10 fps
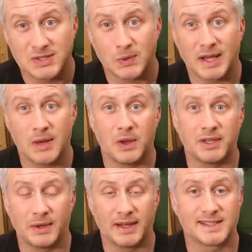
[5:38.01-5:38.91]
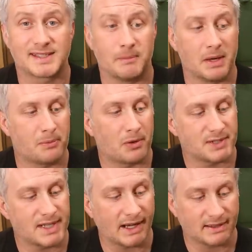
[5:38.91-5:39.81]
to anyone doing a similar
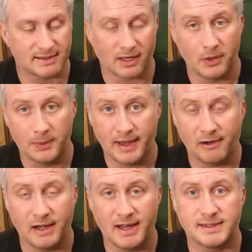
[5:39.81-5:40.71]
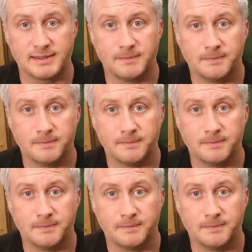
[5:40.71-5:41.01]
project, so here it is.